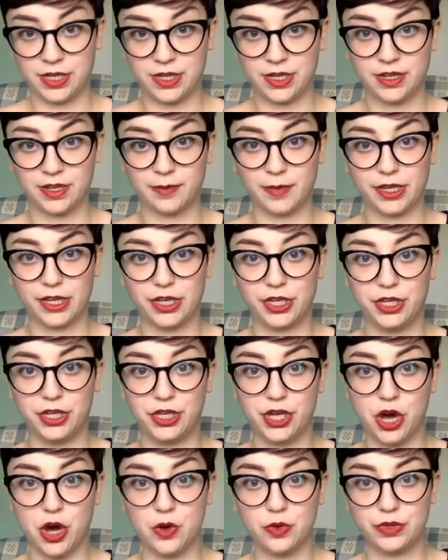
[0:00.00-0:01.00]
I'm like a
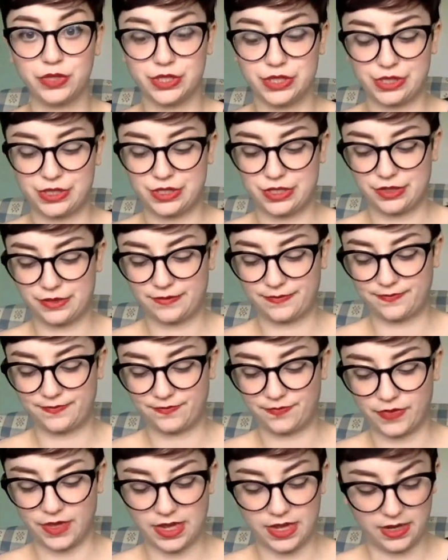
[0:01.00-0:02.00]
ghost.
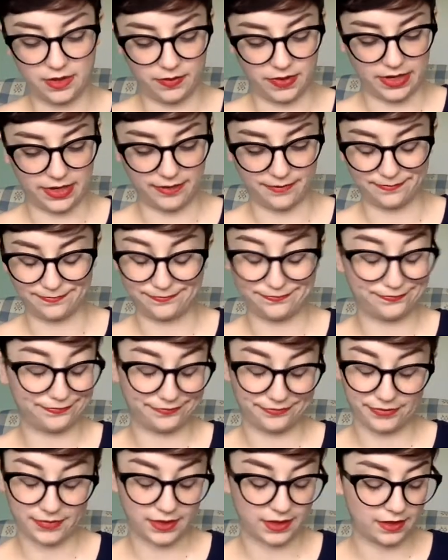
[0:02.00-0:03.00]
Anyway,
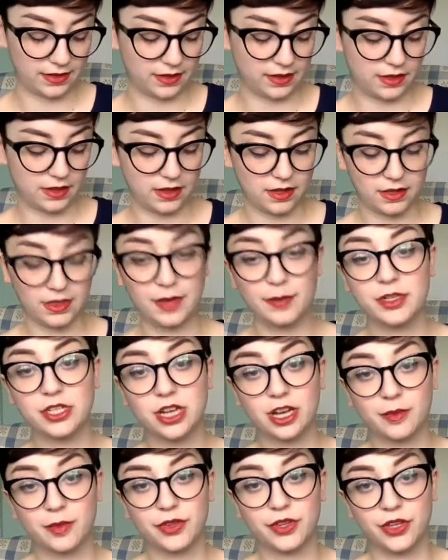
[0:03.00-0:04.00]
let me
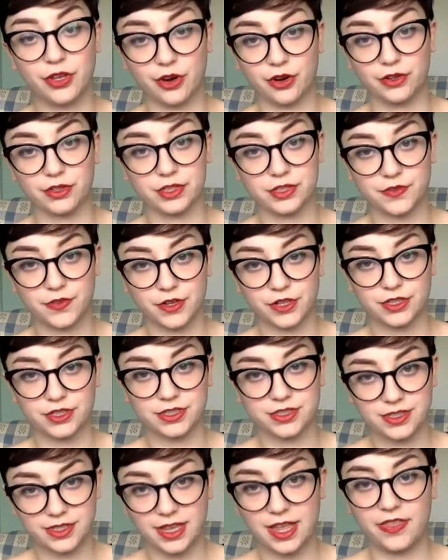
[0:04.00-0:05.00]
talk about the yarns
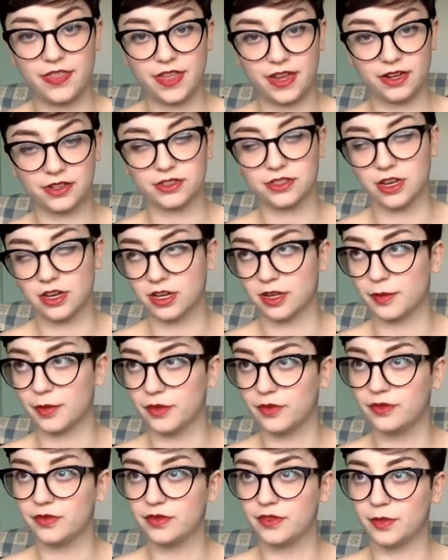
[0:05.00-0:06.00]
first, and then I'll talk
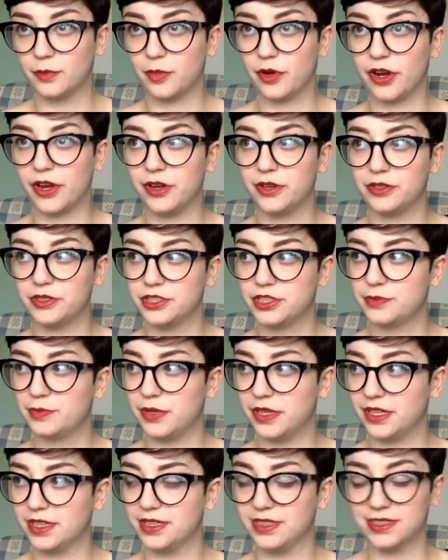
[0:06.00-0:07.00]
about the brioche,
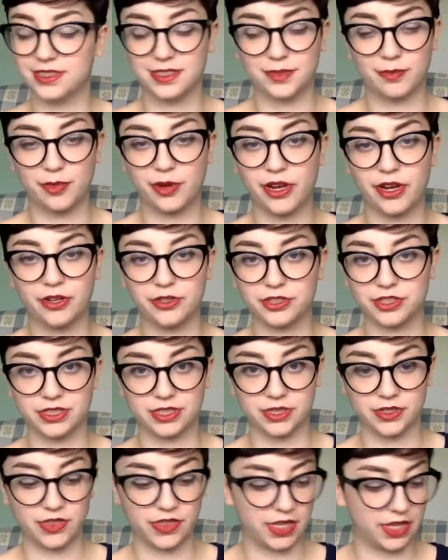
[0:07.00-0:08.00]
because the brioche is a
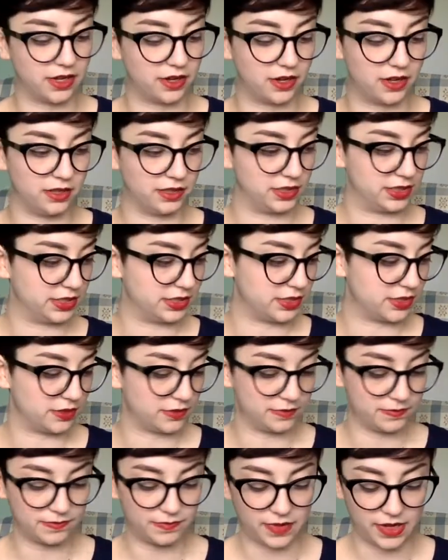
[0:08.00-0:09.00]
thing all on its
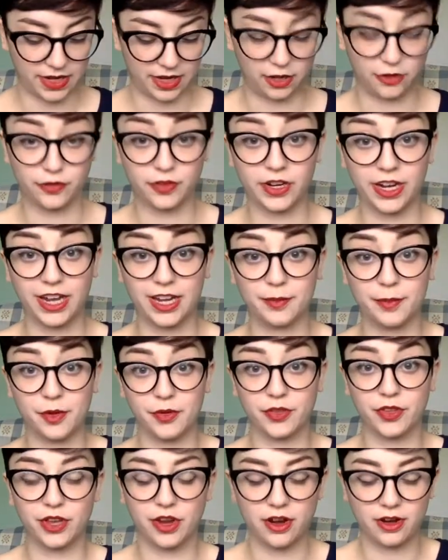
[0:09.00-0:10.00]
own, and I'll forget about
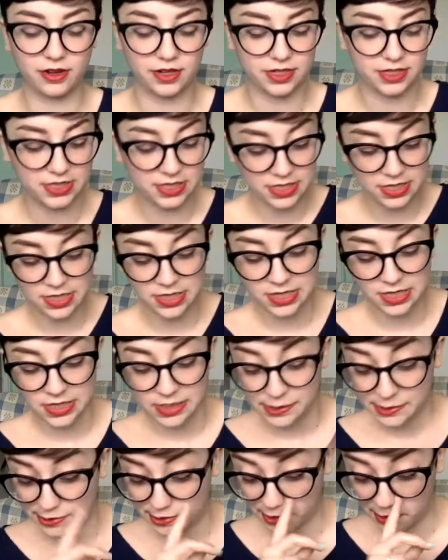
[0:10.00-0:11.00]
the yarn.
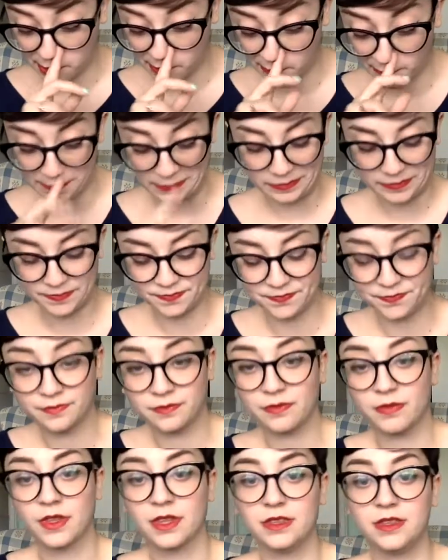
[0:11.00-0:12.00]
So,
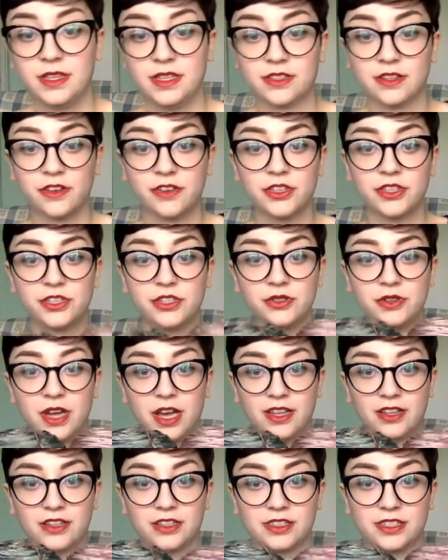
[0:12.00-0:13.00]
these are the 2
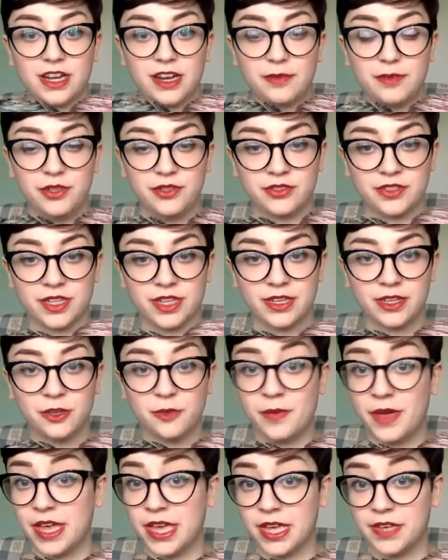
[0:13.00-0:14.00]
colors that I'm using. You
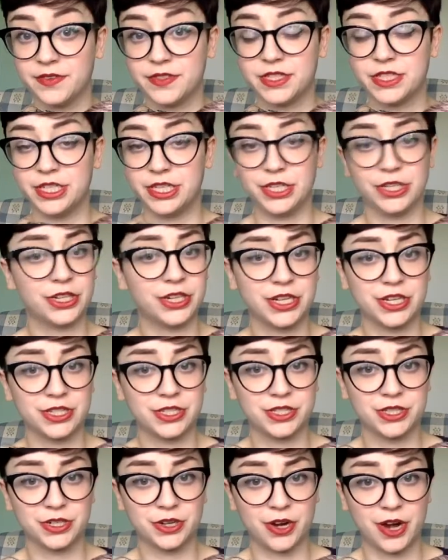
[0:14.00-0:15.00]
may have seen on
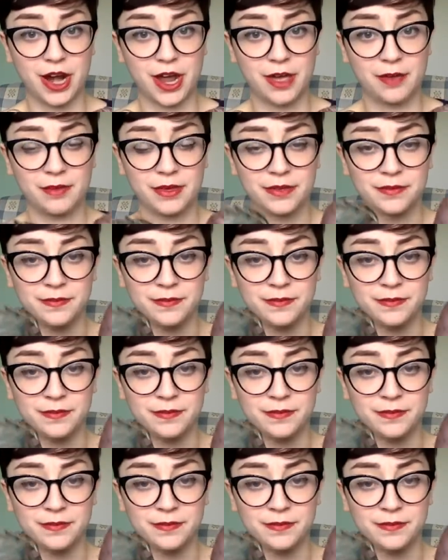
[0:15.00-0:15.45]
Instagram.